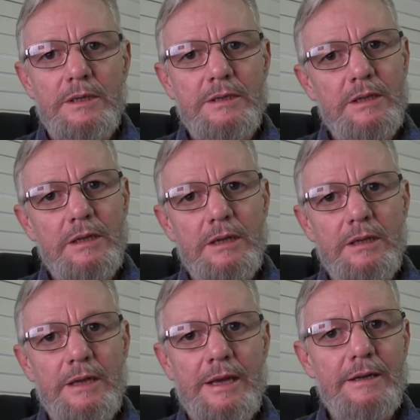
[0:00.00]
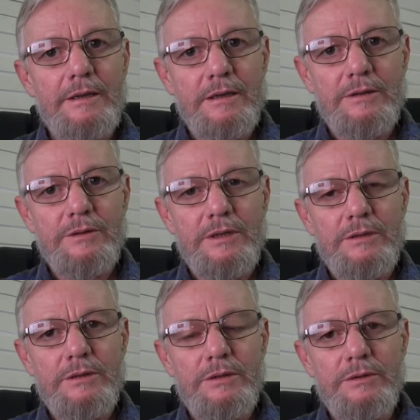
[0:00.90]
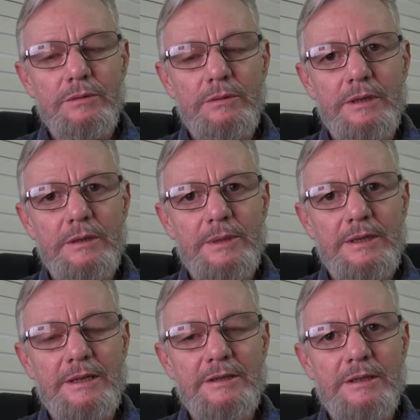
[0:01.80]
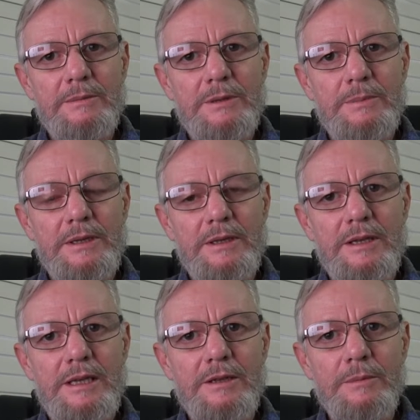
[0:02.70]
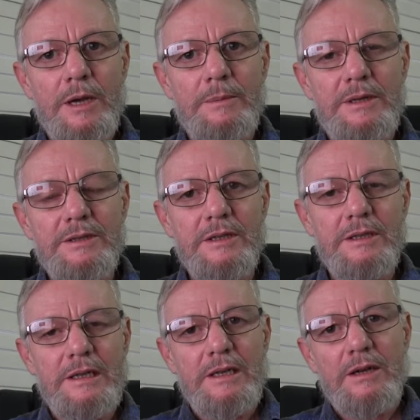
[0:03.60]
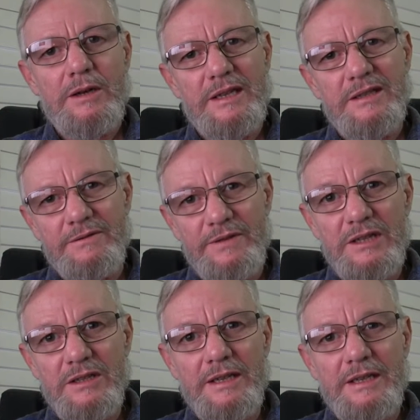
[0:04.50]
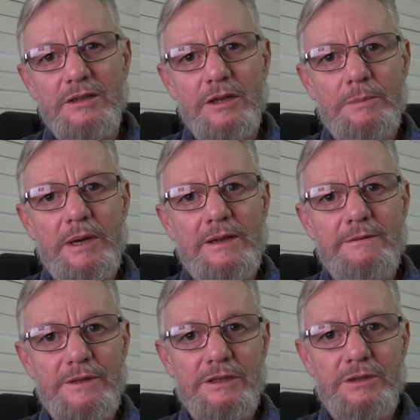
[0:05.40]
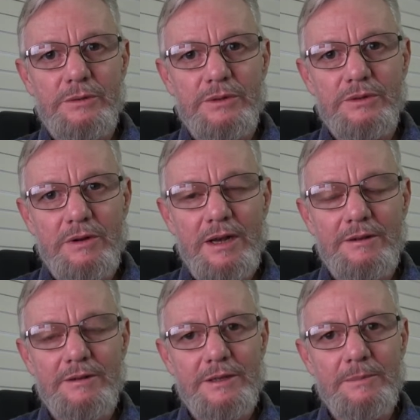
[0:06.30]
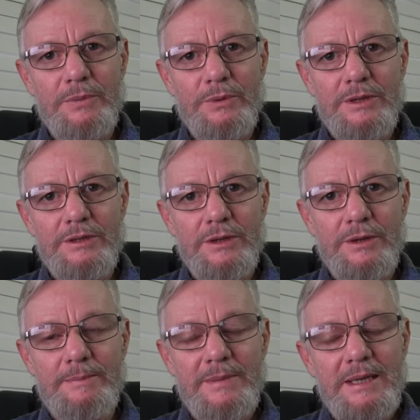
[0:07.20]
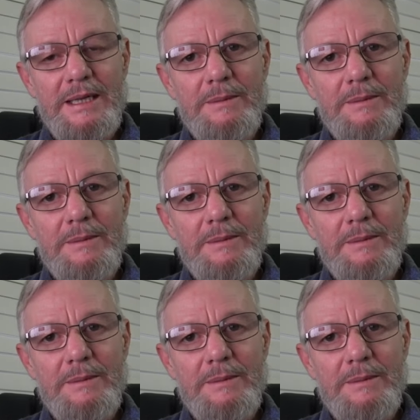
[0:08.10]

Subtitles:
He's still out of the country as usual. I mean, that seems to be the thing at the moment, isn't it? I guess eventually he's going to pay a visit to Australia at some point in time.